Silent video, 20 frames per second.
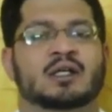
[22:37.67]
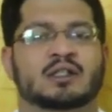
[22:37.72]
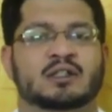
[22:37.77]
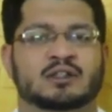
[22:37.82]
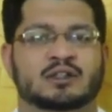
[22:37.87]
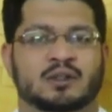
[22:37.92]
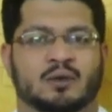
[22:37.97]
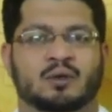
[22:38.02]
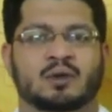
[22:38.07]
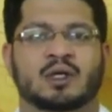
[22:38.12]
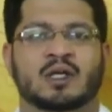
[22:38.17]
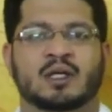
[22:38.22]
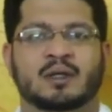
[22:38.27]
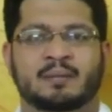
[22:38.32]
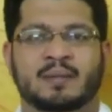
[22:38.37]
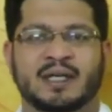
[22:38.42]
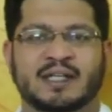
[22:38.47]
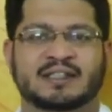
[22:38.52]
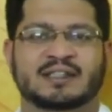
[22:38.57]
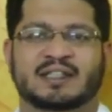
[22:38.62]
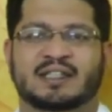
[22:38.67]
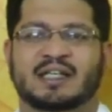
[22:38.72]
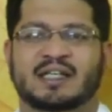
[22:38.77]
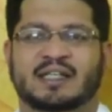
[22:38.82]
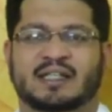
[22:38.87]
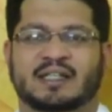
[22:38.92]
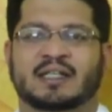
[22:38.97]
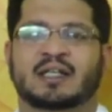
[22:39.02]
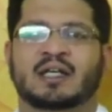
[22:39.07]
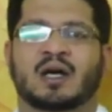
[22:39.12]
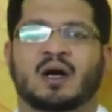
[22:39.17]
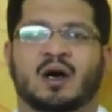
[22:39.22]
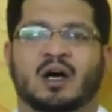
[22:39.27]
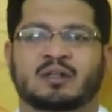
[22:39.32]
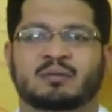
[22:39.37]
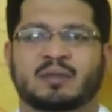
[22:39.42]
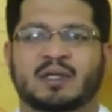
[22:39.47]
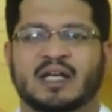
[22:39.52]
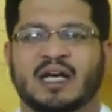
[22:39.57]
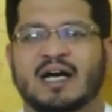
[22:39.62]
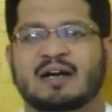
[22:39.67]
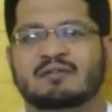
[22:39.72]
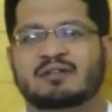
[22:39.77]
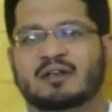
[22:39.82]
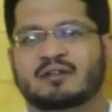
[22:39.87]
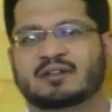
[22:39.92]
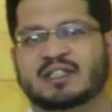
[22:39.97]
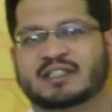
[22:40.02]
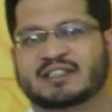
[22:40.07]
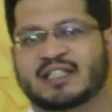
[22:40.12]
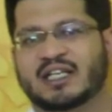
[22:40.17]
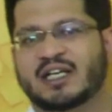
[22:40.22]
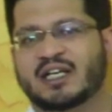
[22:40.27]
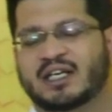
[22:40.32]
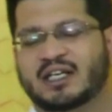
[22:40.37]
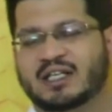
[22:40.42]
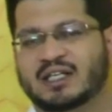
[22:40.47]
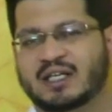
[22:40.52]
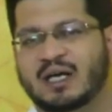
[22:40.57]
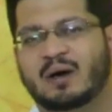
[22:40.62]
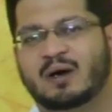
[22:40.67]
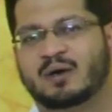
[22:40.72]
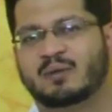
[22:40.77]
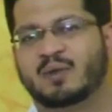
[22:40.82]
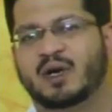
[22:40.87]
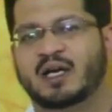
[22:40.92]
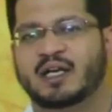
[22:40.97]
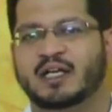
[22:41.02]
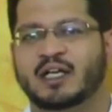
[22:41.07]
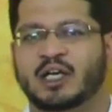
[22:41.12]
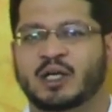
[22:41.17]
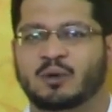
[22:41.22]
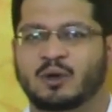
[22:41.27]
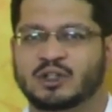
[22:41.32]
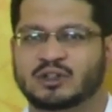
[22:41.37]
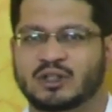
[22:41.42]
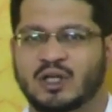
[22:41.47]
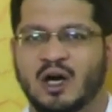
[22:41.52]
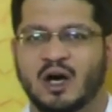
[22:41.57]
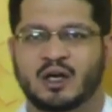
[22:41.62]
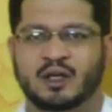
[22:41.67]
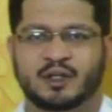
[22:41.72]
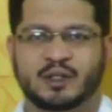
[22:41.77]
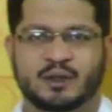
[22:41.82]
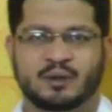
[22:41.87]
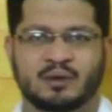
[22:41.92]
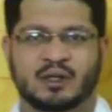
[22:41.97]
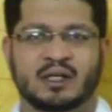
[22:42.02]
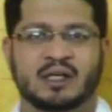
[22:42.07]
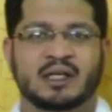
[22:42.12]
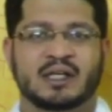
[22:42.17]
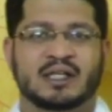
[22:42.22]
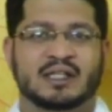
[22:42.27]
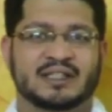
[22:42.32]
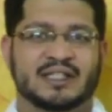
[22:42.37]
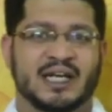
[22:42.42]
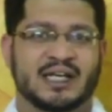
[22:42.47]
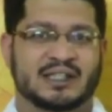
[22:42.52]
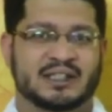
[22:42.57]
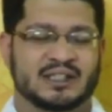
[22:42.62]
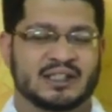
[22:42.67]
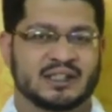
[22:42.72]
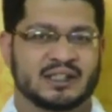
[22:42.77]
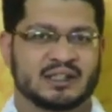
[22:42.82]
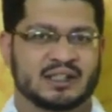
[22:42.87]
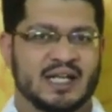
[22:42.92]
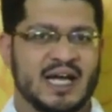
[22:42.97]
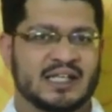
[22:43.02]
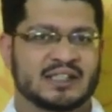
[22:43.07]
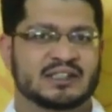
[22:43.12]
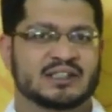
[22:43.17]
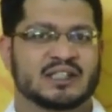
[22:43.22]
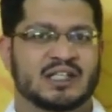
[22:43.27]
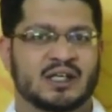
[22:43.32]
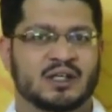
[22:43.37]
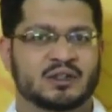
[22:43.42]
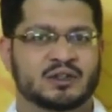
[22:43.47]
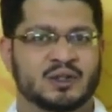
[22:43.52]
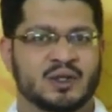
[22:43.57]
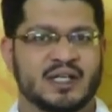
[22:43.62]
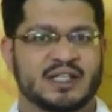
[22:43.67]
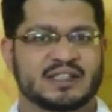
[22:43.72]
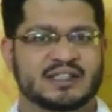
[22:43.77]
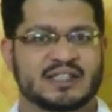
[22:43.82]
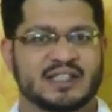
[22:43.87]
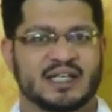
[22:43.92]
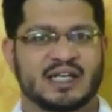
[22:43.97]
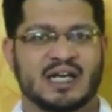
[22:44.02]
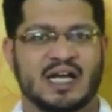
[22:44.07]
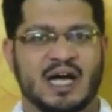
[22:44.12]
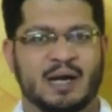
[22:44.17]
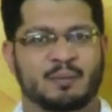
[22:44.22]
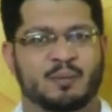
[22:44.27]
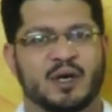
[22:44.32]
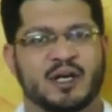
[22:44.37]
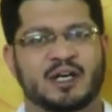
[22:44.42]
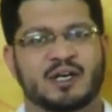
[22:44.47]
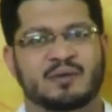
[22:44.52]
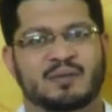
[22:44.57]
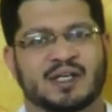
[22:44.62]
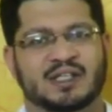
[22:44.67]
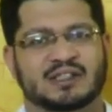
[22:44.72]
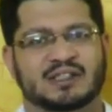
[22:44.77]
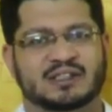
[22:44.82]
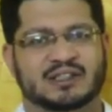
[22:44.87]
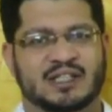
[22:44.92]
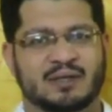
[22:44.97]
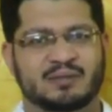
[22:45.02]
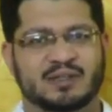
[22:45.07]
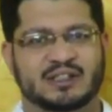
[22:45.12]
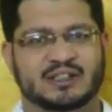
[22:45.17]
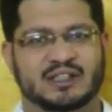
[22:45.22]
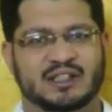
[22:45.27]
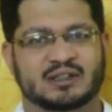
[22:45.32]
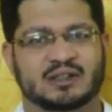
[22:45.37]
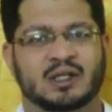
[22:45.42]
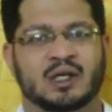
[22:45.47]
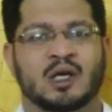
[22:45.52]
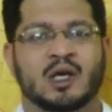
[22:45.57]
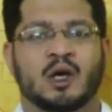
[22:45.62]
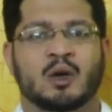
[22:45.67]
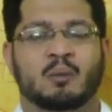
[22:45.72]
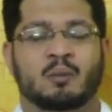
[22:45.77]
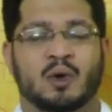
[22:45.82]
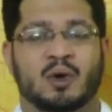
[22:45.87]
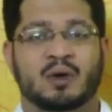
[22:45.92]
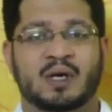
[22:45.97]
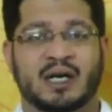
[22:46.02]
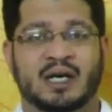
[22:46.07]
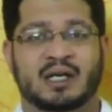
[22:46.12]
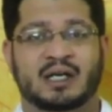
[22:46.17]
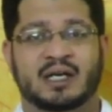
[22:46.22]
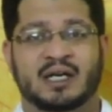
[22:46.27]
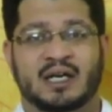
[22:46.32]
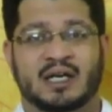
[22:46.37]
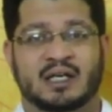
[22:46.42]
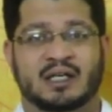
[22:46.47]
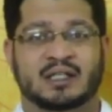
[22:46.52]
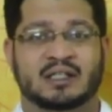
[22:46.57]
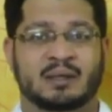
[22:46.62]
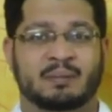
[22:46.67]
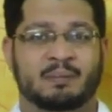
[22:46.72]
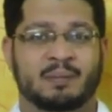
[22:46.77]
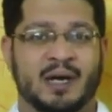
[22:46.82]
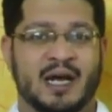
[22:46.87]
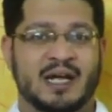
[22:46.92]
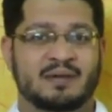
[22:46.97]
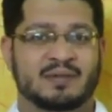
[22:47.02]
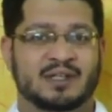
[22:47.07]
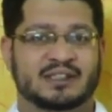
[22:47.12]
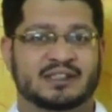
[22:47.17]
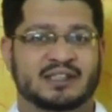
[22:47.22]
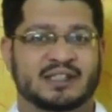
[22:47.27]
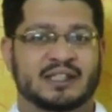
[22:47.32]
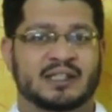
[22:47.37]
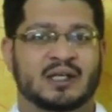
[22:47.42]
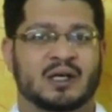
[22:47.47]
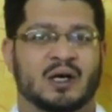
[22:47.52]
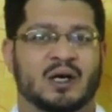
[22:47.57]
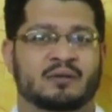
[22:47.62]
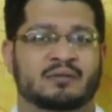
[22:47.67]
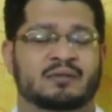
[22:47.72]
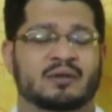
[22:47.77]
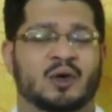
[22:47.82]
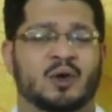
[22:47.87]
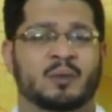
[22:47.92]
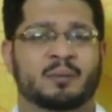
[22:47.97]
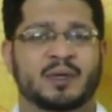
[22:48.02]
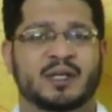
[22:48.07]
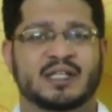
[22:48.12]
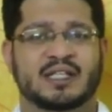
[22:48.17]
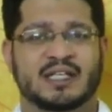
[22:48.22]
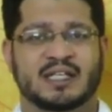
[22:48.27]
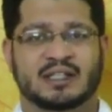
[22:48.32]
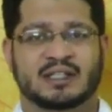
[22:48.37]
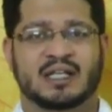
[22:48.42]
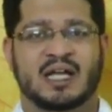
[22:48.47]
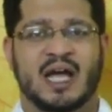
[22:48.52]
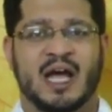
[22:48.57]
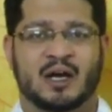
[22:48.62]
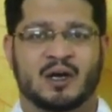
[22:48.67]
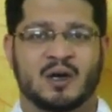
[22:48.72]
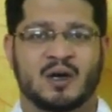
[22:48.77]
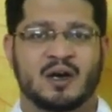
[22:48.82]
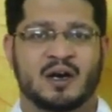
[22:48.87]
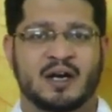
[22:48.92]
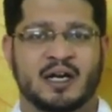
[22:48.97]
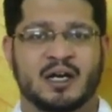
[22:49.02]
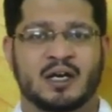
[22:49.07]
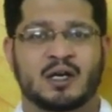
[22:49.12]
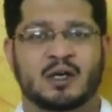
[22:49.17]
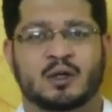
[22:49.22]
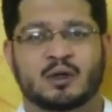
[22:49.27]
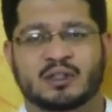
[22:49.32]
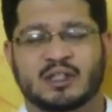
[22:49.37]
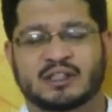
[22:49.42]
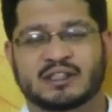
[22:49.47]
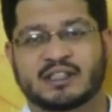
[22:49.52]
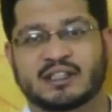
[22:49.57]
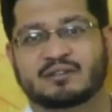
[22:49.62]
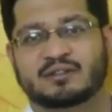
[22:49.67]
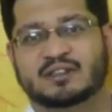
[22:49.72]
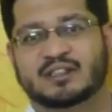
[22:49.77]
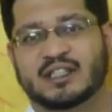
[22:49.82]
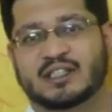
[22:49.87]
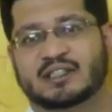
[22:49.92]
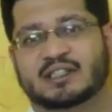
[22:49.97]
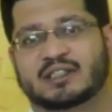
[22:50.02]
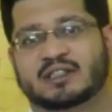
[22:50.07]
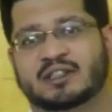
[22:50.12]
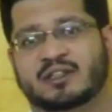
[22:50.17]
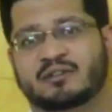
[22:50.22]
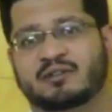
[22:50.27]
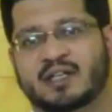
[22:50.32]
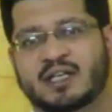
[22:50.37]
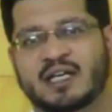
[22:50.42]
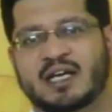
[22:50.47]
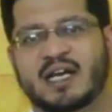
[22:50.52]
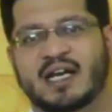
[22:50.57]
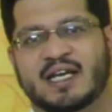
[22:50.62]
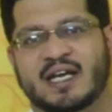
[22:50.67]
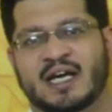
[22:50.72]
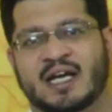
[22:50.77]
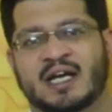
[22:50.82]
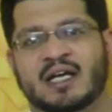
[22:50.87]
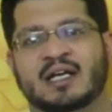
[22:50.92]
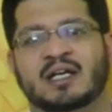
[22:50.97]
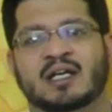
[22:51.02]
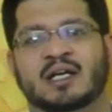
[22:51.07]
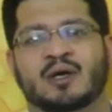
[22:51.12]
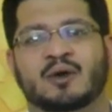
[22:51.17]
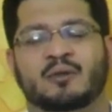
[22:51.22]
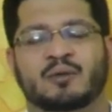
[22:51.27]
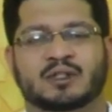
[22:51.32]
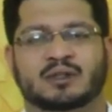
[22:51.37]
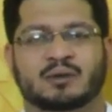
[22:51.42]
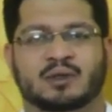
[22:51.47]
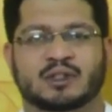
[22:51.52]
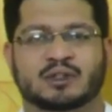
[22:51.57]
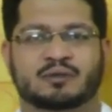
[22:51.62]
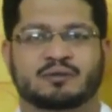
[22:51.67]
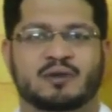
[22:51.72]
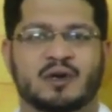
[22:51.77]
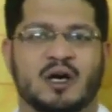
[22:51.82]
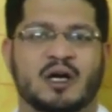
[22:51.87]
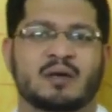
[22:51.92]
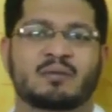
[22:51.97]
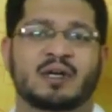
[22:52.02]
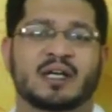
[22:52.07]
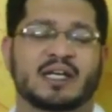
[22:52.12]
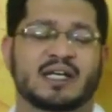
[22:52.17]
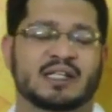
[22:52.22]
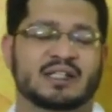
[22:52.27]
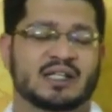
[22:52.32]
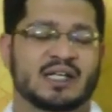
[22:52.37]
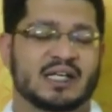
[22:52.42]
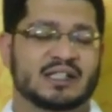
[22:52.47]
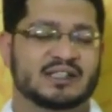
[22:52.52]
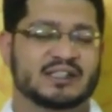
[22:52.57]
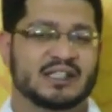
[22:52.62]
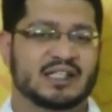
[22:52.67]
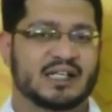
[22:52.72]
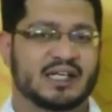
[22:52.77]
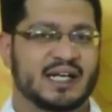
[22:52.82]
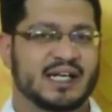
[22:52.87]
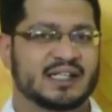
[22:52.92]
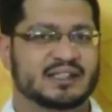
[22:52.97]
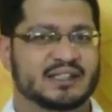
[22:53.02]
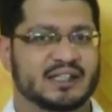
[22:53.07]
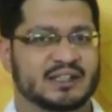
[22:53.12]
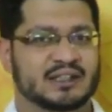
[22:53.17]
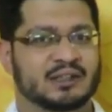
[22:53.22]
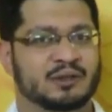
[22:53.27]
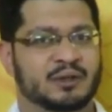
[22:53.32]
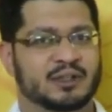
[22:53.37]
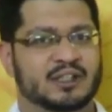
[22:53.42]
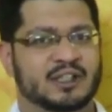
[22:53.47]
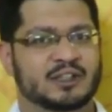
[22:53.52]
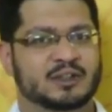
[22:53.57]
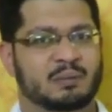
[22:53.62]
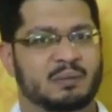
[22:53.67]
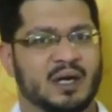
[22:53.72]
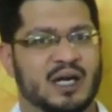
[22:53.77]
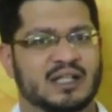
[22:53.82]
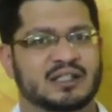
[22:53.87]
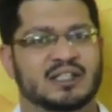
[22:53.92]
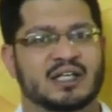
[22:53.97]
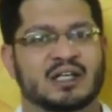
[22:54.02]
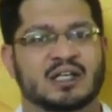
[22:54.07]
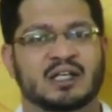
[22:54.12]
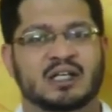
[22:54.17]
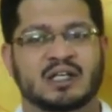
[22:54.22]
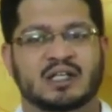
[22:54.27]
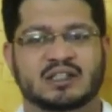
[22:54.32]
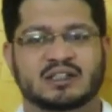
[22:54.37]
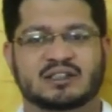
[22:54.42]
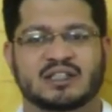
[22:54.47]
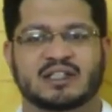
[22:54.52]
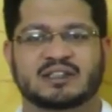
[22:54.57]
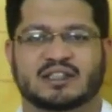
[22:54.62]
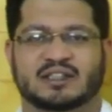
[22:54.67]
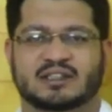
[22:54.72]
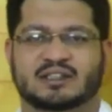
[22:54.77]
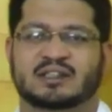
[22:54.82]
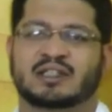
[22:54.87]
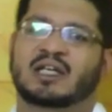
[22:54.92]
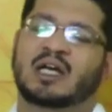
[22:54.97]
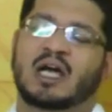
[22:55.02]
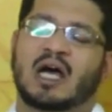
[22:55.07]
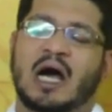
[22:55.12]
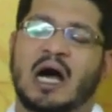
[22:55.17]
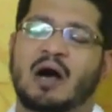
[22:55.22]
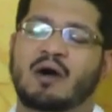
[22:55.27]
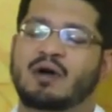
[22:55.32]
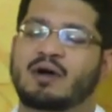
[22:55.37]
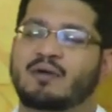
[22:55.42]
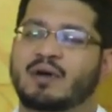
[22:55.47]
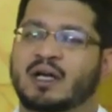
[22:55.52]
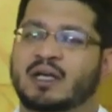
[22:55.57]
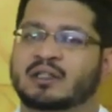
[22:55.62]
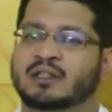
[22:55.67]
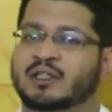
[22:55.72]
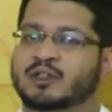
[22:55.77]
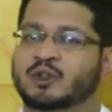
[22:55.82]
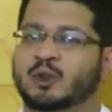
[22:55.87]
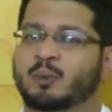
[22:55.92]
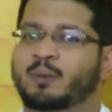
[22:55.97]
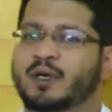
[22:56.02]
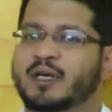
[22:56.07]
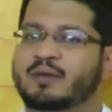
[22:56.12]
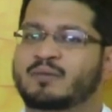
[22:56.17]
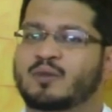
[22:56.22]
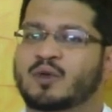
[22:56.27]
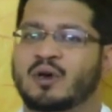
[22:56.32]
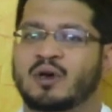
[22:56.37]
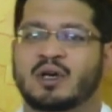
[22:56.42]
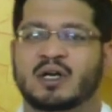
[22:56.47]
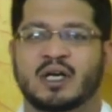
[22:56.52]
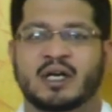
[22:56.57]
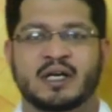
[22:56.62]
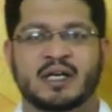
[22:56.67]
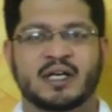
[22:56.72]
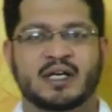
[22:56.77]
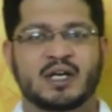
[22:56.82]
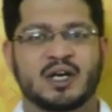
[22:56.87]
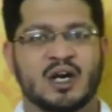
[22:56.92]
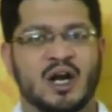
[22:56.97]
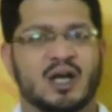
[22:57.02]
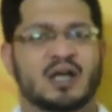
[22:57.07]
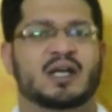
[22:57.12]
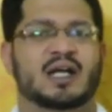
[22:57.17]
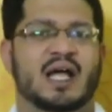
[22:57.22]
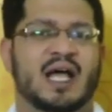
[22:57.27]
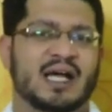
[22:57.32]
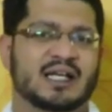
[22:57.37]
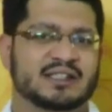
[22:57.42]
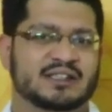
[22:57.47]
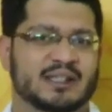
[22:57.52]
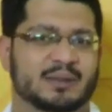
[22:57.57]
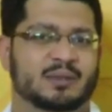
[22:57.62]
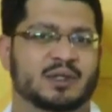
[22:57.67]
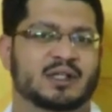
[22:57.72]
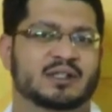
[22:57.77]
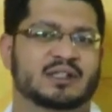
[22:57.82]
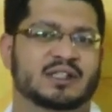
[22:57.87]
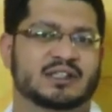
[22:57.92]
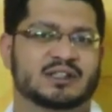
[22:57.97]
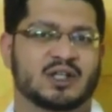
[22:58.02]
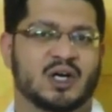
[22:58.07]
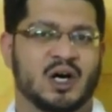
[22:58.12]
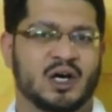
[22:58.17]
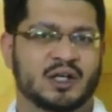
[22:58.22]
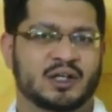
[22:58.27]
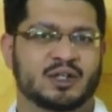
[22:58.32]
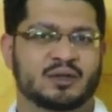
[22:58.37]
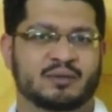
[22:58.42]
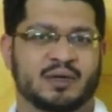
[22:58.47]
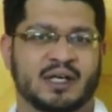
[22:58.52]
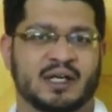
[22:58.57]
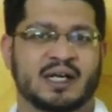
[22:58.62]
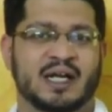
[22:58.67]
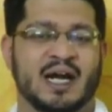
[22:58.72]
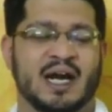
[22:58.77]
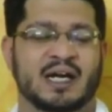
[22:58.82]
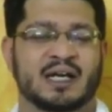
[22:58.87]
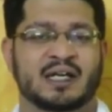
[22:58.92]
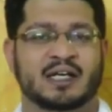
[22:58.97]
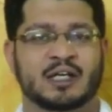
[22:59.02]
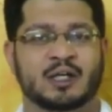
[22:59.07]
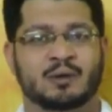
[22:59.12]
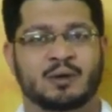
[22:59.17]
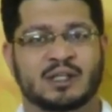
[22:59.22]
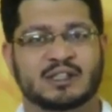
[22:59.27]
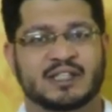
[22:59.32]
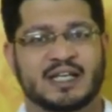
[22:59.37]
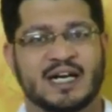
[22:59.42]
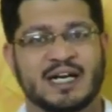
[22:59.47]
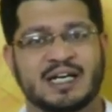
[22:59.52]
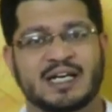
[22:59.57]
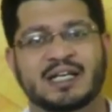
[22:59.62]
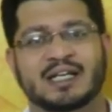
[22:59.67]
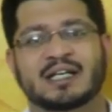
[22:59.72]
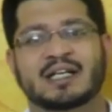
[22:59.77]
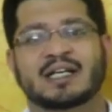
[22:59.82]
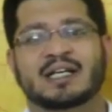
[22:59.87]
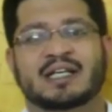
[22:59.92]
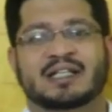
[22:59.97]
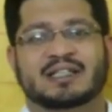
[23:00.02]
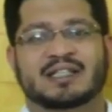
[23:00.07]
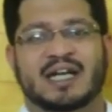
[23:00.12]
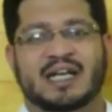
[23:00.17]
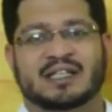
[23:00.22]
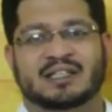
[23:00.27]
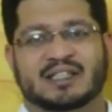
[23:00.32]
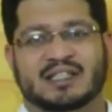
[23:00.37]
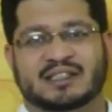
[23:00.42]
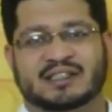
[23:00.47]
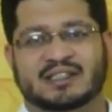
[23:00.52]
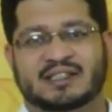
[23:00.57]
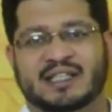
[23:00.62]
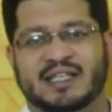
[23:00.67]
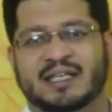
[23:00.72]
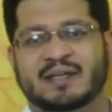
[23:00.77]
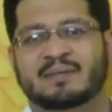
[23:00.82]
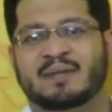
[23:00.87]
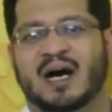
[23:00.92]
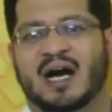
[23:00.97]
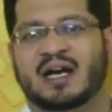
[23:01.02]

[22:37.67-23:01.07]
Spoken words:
So basically, on behalf of the central government, it was argued that the National Judicial Appointments Commission protected the primacy of opinion accorded to the Chief Justice of India, which was formed in consultation with his brother judges. However, the Supreme Court did not accept this argument, and it was held that the scheme